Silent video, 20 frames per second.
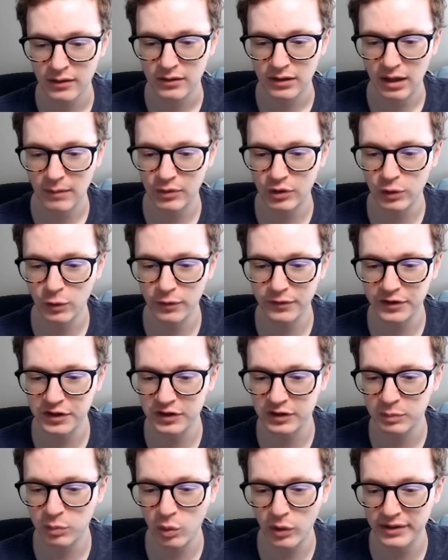I'm sure at
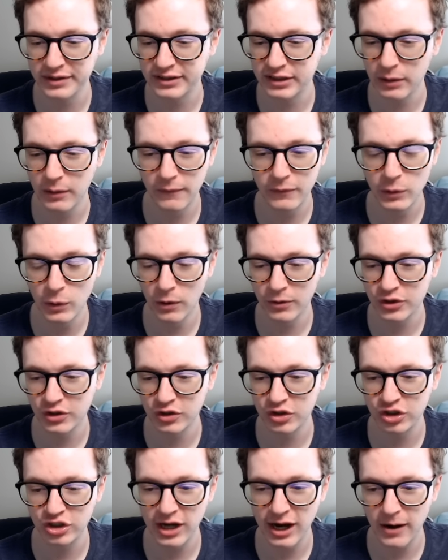this point some of you are
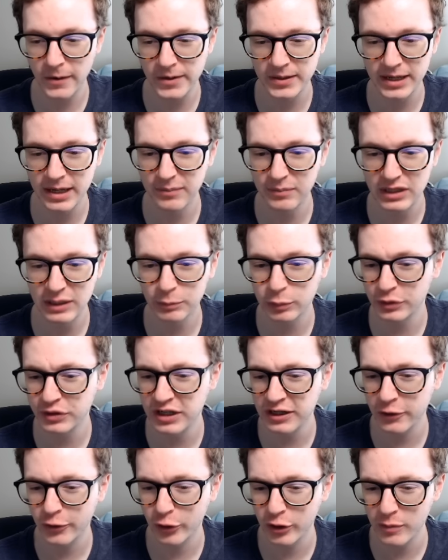just shouting at me,
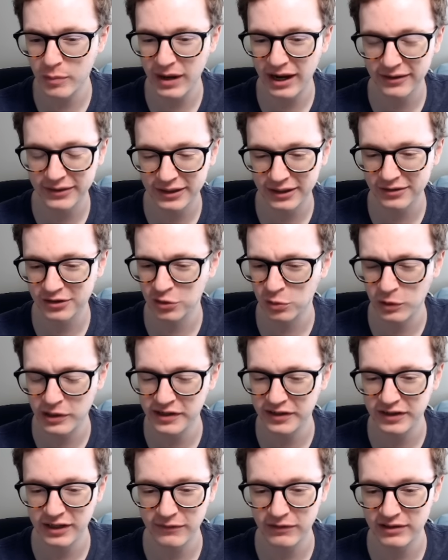particularly about that
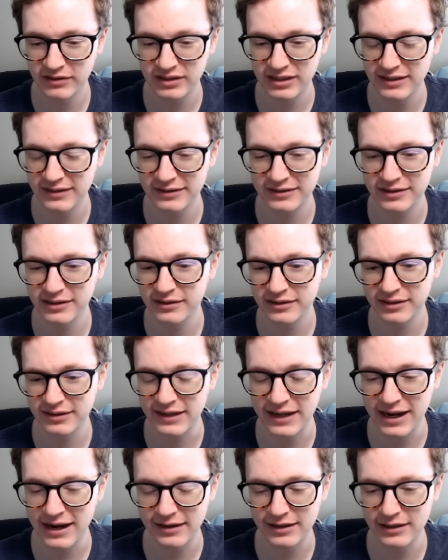2017
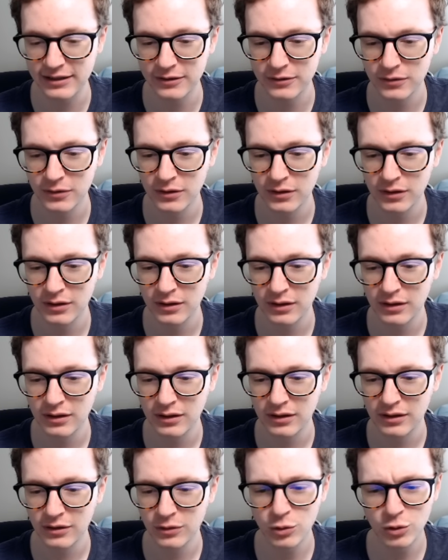Cincinnati.
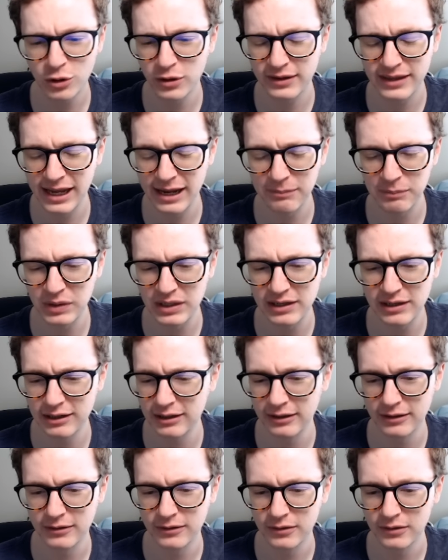Who could that
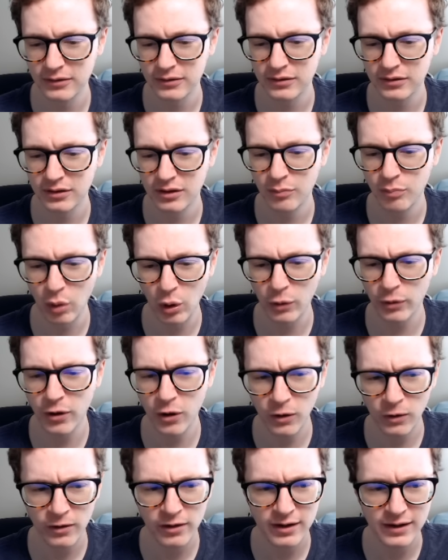be?
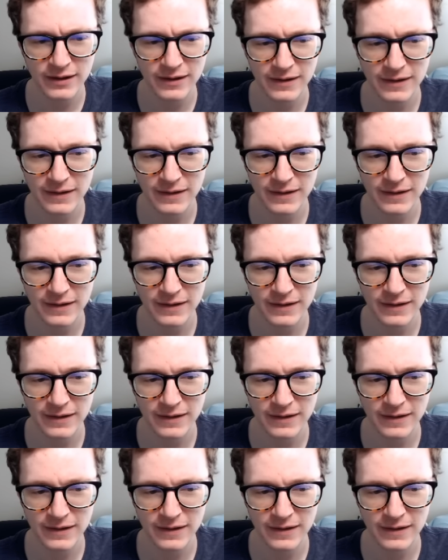Barnhart?